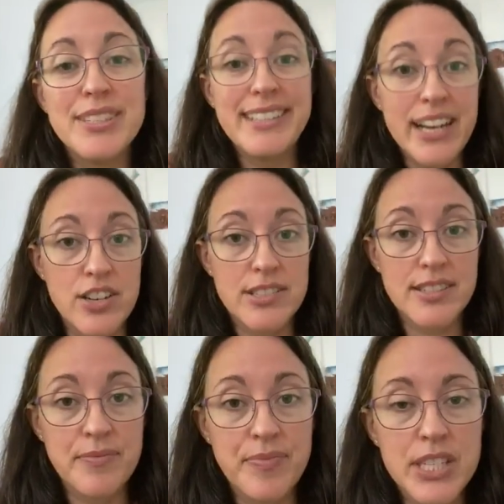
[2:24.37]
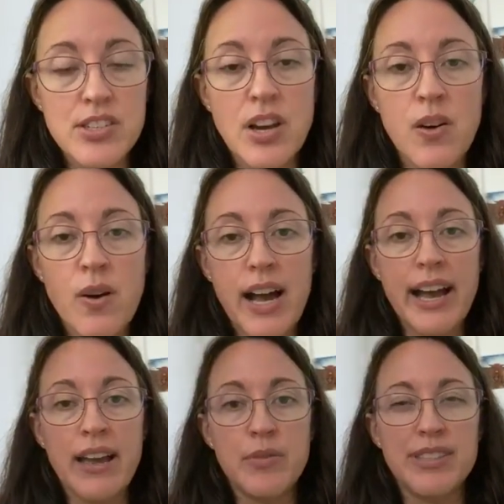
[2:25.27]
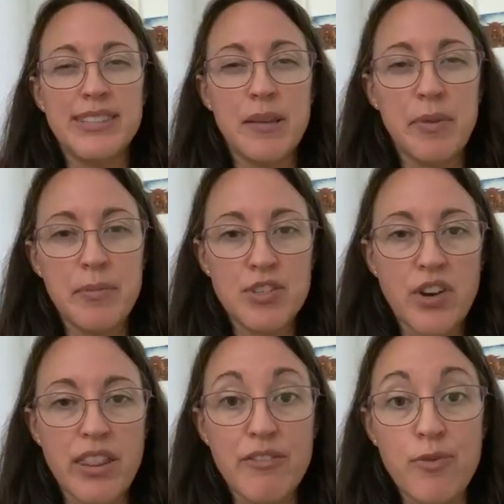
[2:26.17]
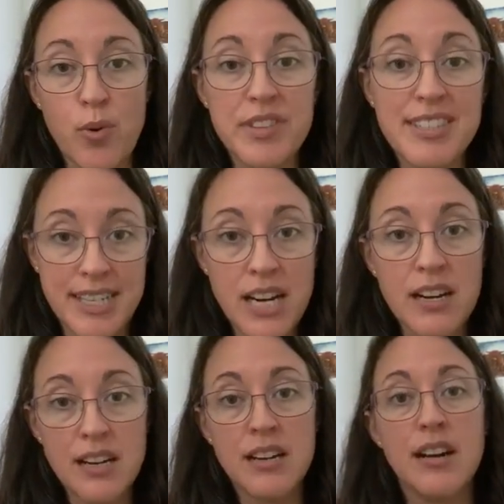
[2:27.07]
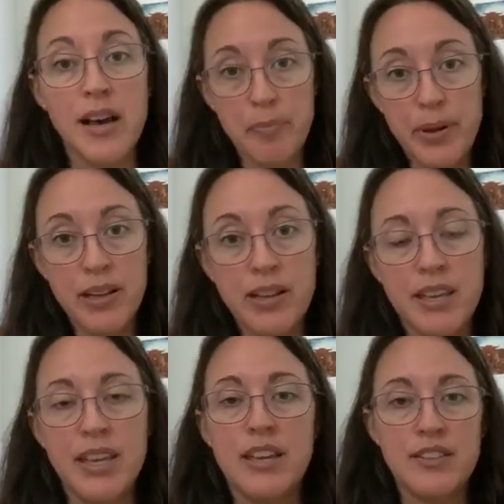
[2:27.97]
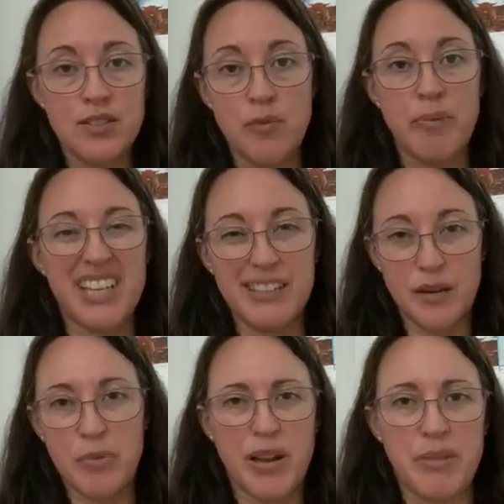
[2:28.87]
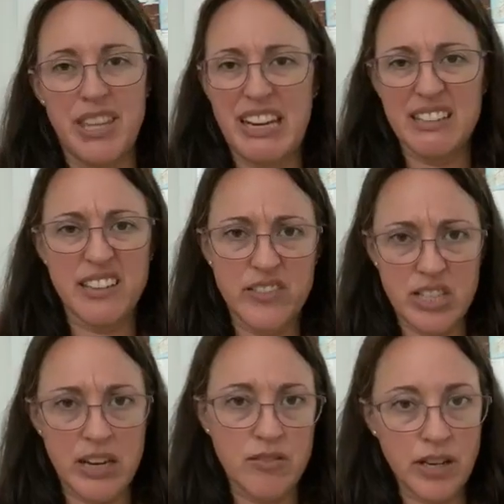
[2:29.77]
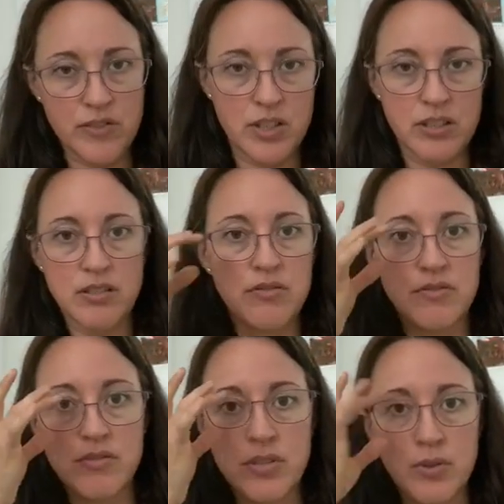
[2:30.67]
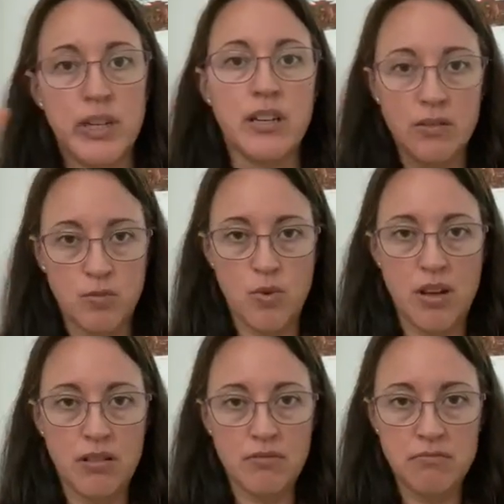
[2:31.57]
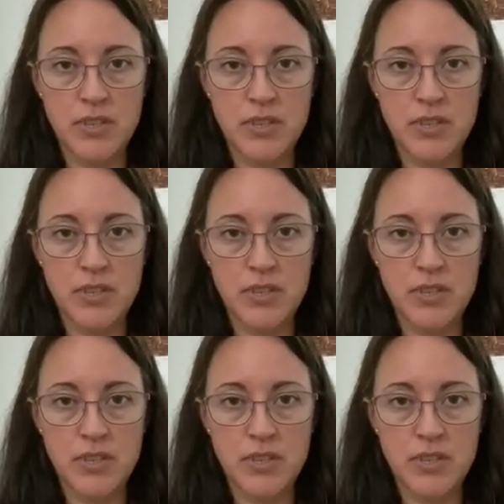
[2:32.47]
stairs. So I would say maybe try the 4th stair up. So because that'll probably be the next level down after doing a wall